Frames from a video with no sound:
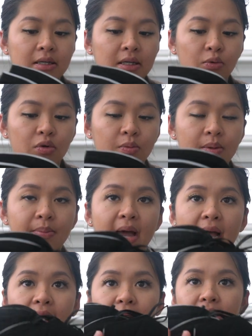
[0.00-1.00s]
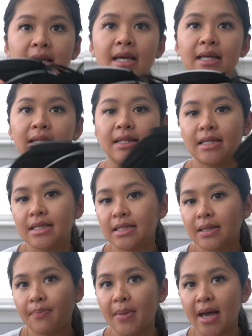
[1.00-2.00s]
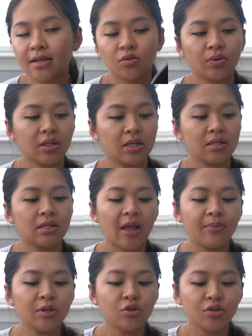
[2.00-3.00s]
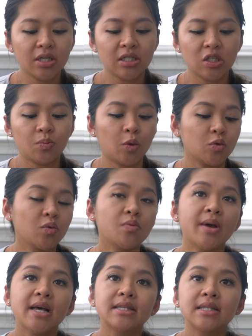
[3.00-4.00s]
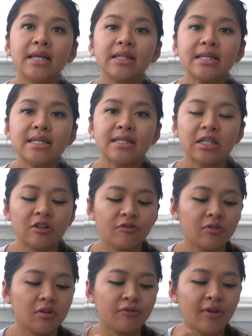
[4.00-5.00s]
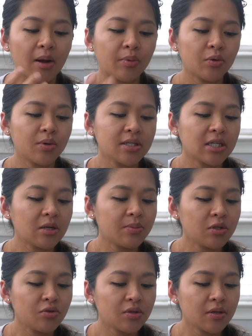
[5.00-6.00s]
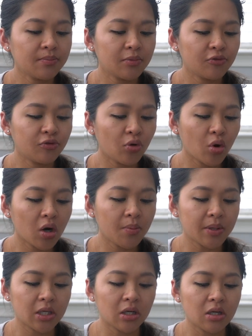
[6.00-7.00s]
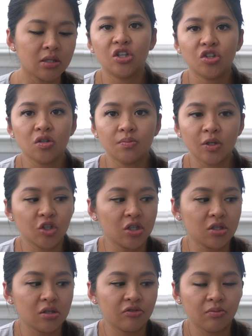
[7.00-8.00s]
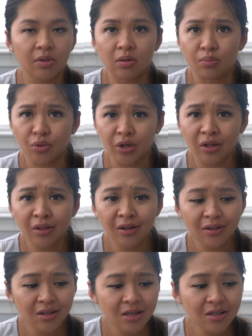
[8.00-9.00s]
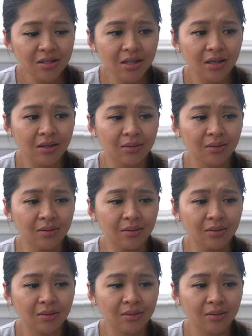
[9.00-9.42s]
We'll be packing these masks with us. I've been using disposable masks lately instead of the fabric ones that I've been using before because it's just much easier for me to breathe in this.